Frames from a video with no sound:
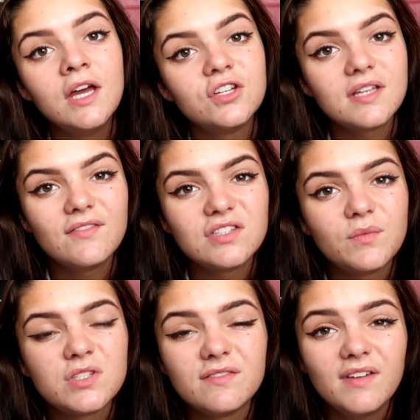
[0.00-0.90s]
Just having
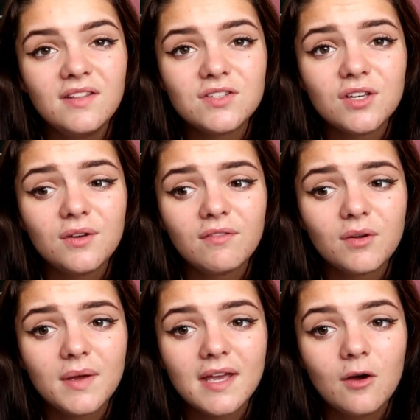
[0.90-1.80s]
someone to vent to
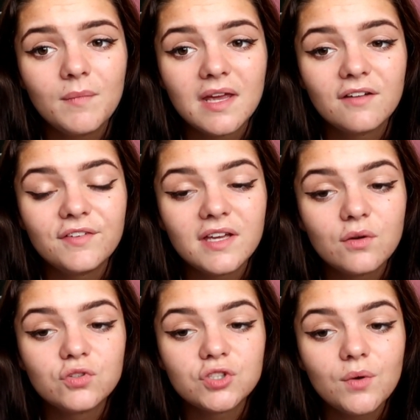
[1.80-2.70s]
every week helped me, and I think it
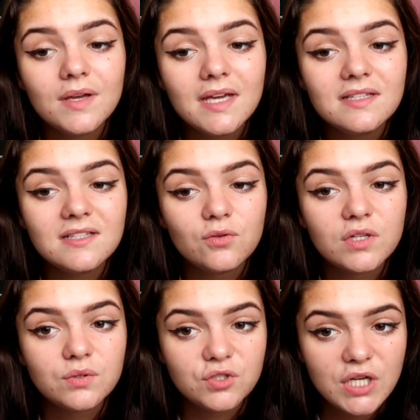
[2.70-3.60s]
was so easy to
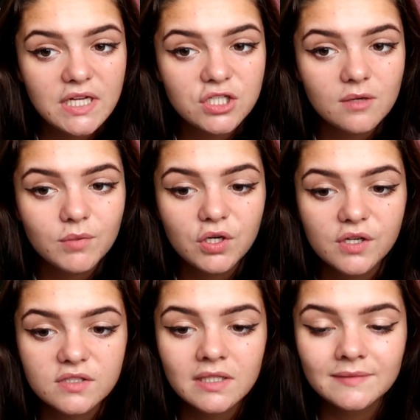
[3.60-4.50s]
talk to a stranger
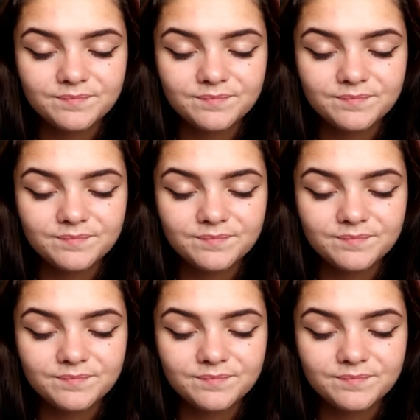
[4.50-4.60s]
because